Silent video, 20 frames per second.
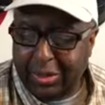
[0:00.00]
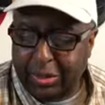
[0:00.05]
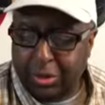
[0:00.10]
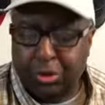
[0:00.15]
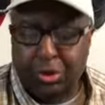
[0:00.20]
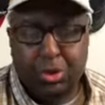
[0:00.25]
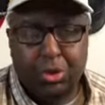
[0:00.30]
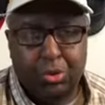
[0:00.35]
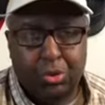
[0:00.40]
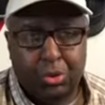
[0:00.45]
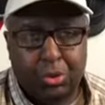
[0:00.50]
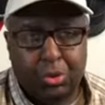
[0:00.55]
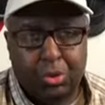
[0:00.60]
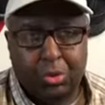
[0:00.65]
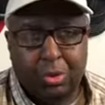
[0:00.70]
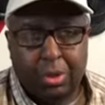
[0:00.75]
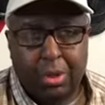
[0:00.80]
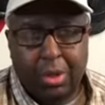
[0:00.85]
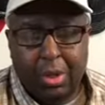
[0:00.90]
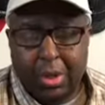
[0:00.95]
the Churchill.
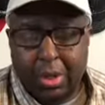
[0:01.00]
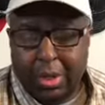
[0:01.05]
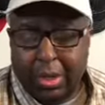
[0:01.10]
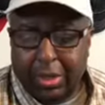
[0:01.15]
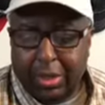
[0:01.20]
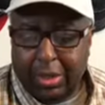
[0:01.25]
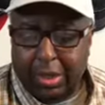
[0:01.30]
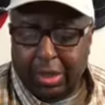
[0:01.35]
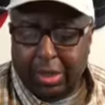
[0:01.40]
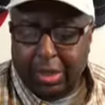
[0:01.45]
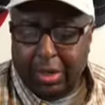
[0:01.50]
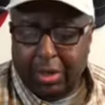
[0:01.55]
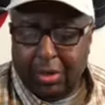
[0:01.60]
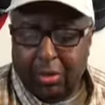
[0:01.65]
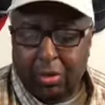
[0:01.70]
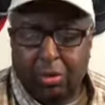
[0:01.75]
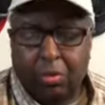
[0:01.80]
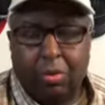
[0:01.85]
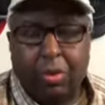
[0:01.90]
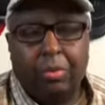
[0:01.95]
The
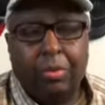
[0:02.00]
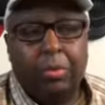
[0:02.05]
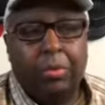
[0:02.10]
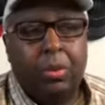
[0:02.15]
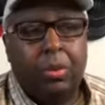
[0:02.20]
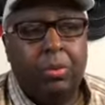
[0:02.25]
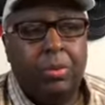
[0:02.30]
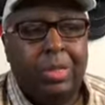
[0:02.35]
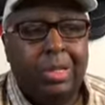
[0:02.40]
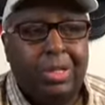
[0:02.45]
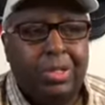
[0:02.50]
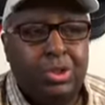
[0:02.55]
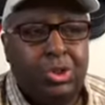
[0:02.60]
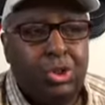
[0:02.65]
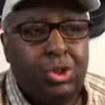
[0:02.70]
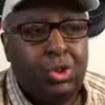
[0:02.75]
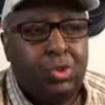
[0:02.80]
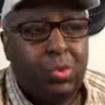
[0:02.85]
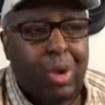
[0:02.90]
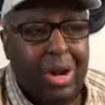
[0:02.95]
Riverboat is
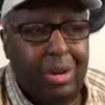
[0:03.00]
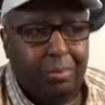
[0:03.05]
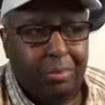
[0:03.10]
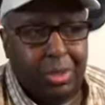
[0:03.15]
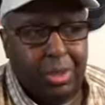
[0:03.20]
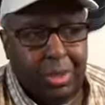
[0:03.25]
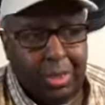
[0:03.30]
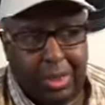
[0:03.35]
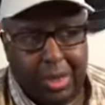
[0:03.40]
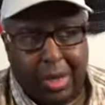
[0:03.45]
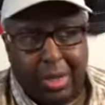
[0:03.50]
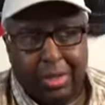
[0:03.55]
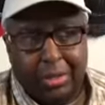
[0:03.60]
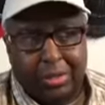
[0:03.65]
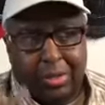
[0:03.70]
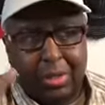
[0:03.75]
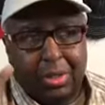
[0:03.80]
striped. It has